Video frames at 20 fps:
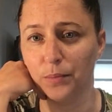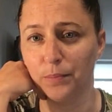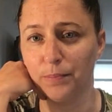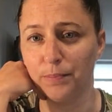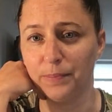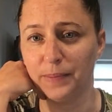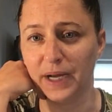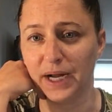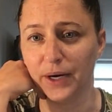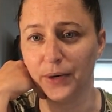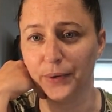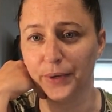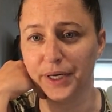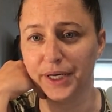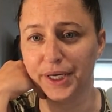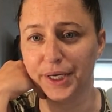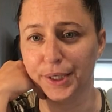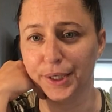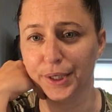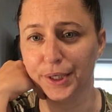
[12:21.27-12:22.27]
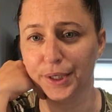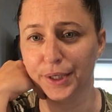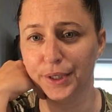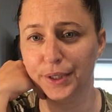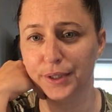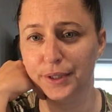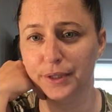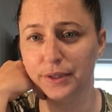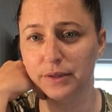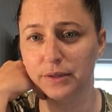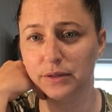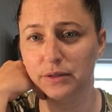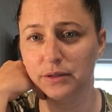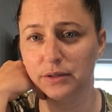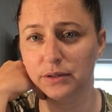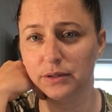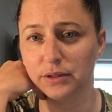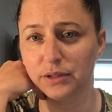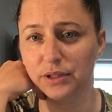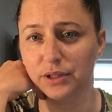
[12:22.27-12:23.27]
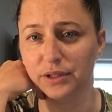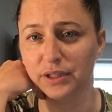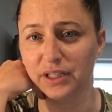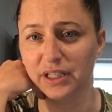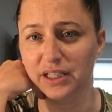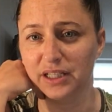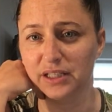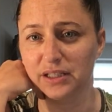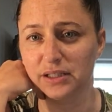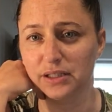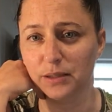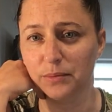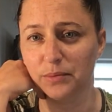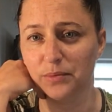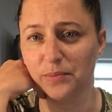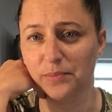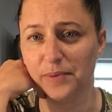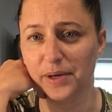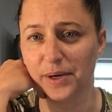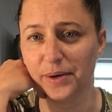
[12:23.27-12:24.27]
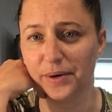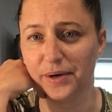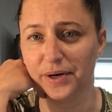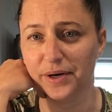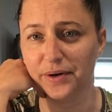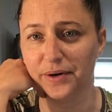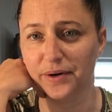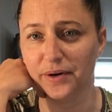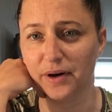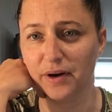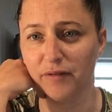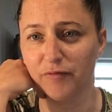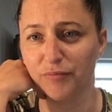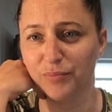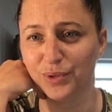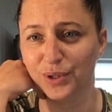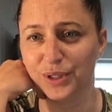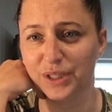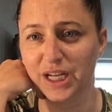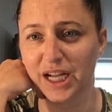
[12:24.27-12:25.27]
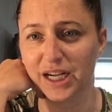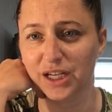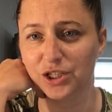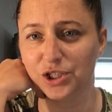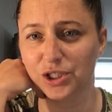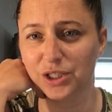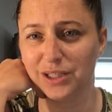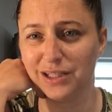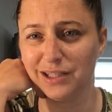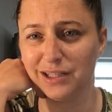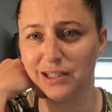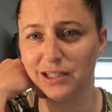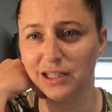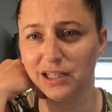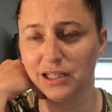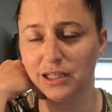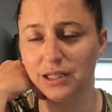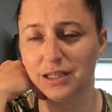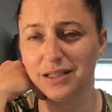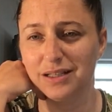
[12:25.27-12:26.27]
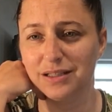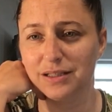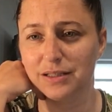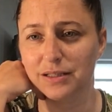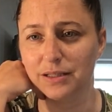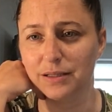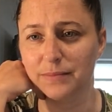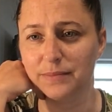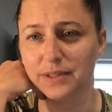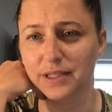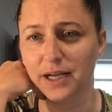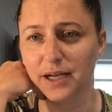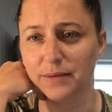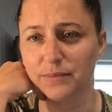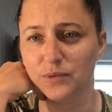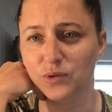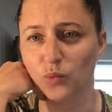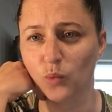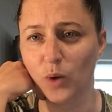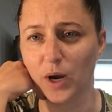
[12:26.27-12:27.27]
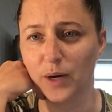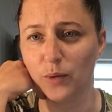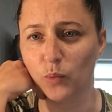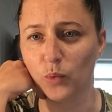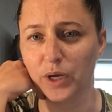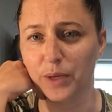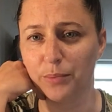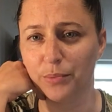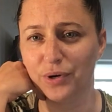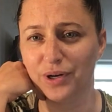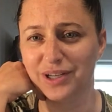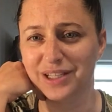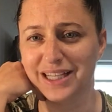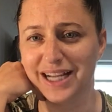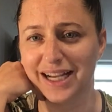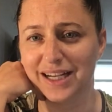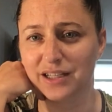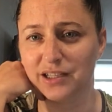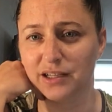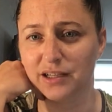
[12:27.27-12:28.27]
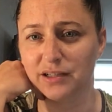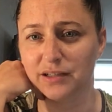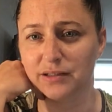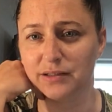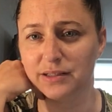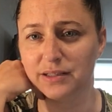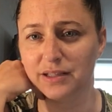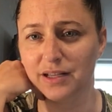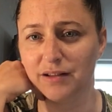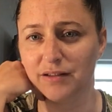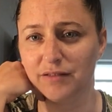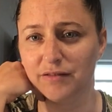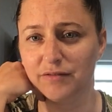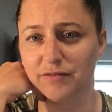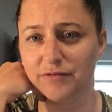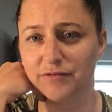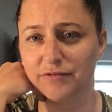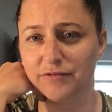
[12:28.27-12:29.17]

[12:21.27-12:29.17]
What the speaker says: barrier. You're in a double barrier of protection. Sometimes when we protect ourselves